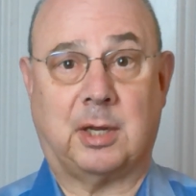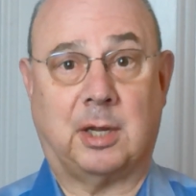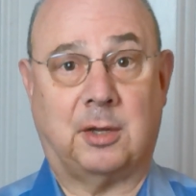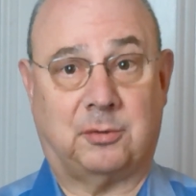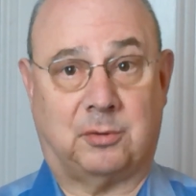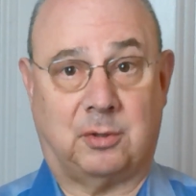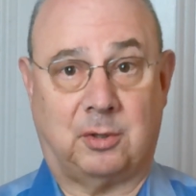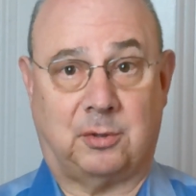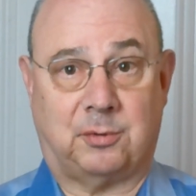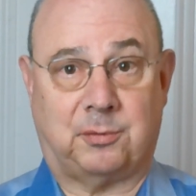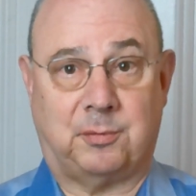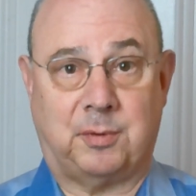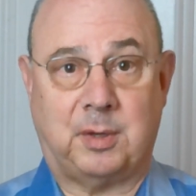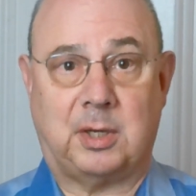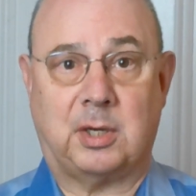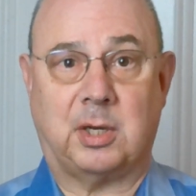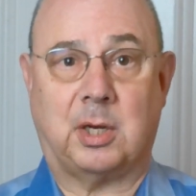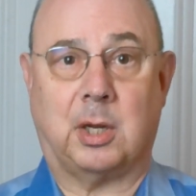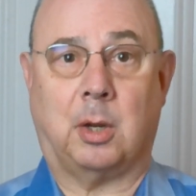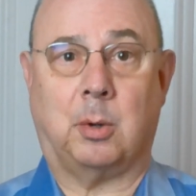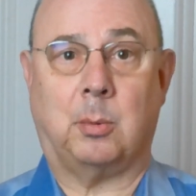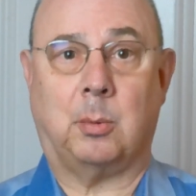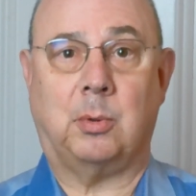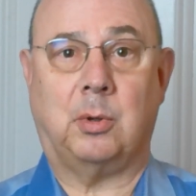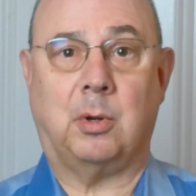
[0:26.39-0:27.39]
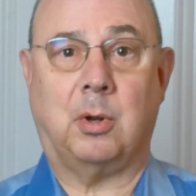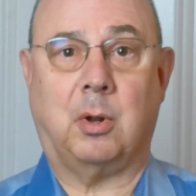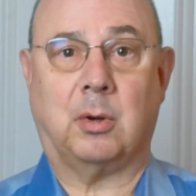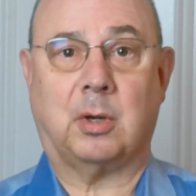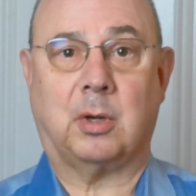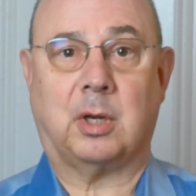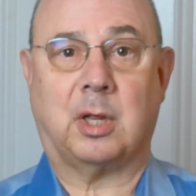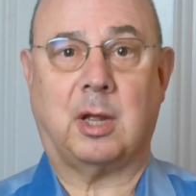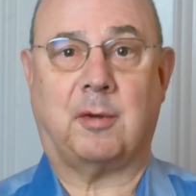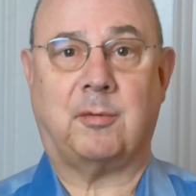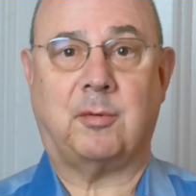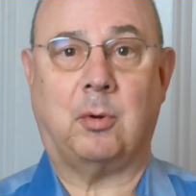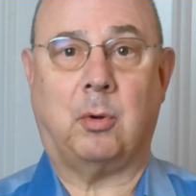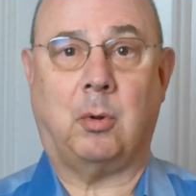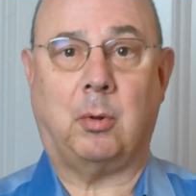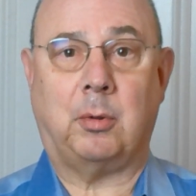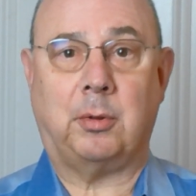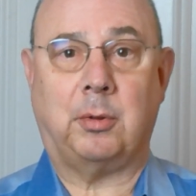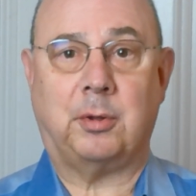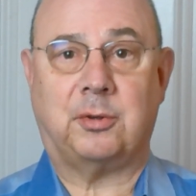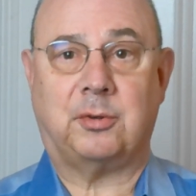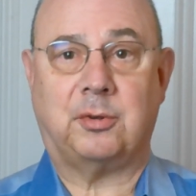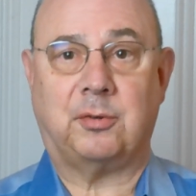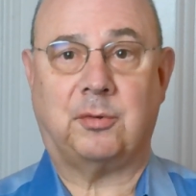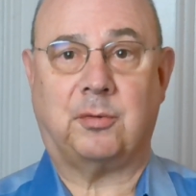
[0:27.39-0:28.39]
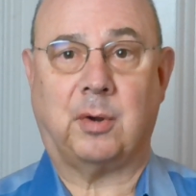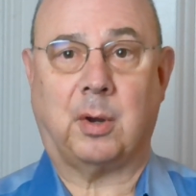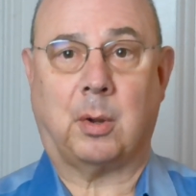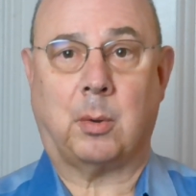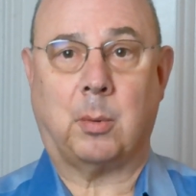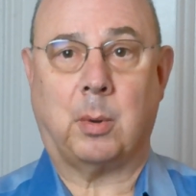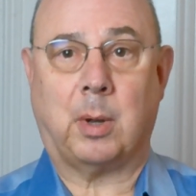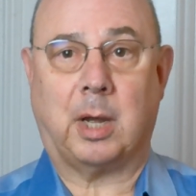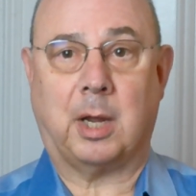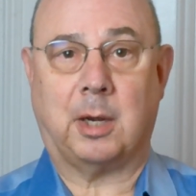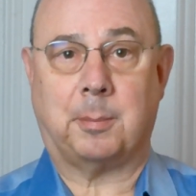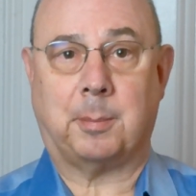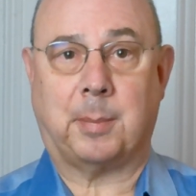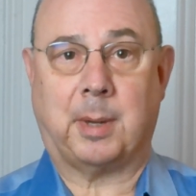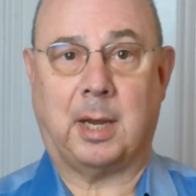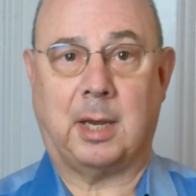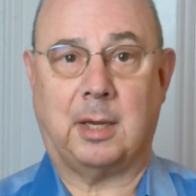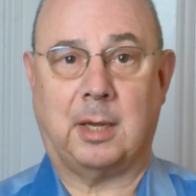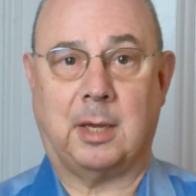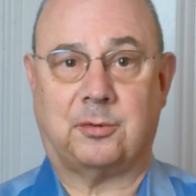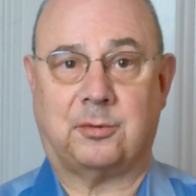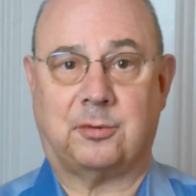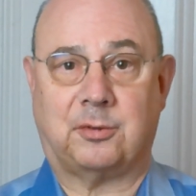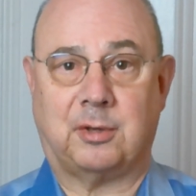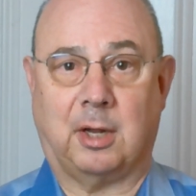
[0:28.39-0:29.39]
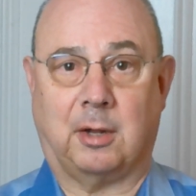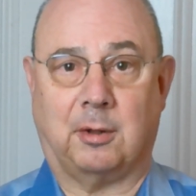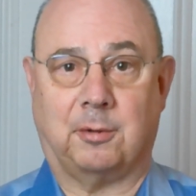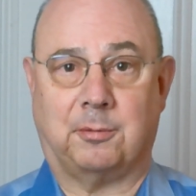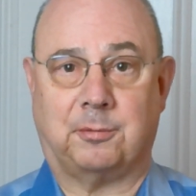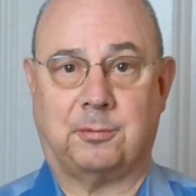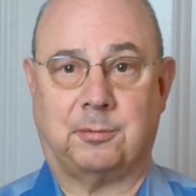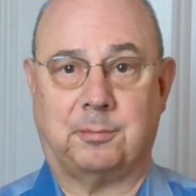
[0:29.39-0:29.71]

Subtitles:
as this video will not cover all that is required by itself.